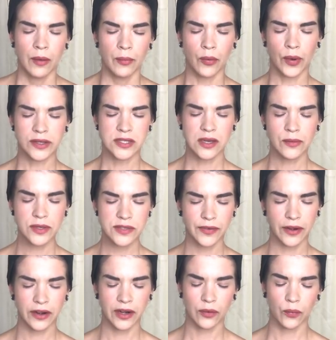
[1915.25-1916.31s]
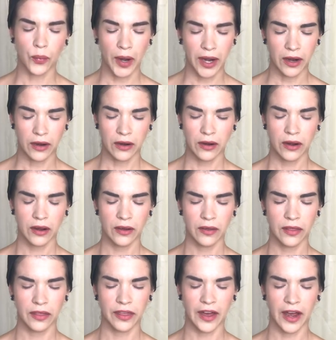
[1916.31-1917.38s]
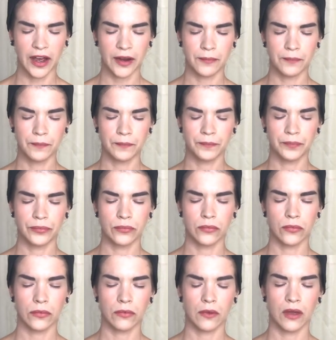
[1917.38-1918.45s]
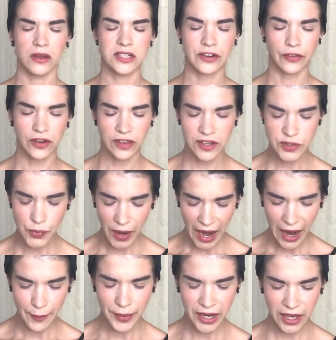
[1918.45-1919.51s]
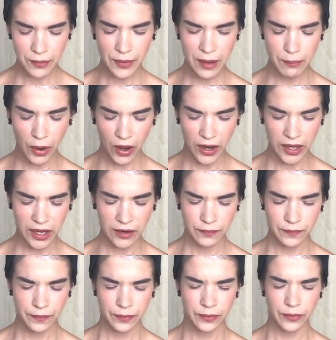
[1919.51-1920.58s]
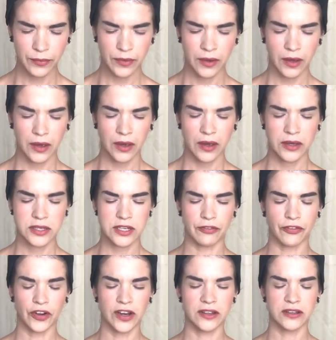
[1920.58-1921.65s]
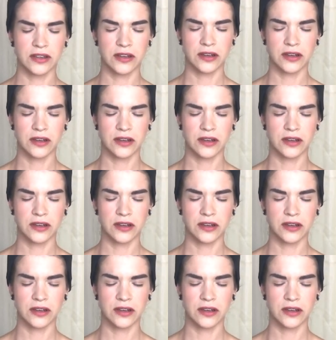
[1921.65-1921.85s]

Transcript: But once I was very aware that different things were happening in my body, different